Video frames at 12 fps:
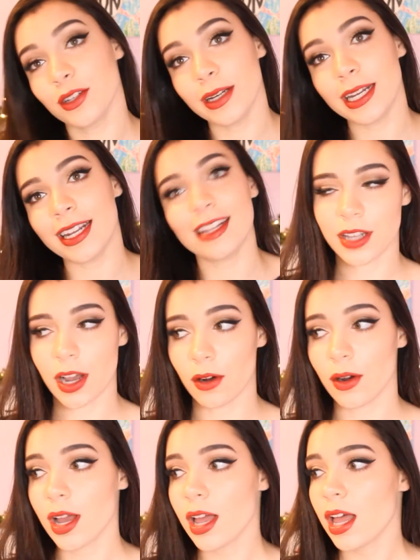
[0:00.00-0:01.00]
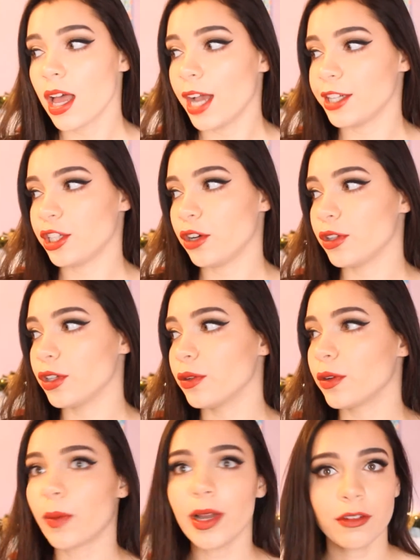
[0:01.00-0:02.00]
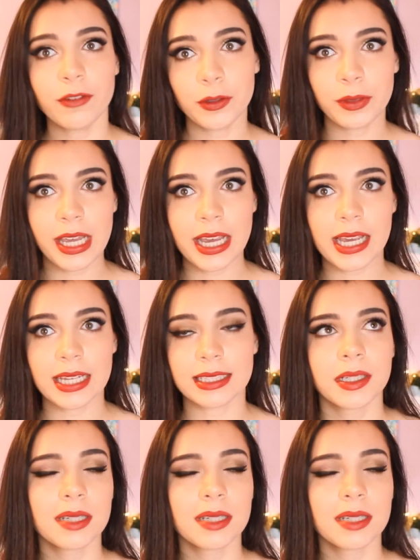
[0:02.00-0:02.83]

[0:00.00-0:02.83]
So I did. So I show you quite a few things.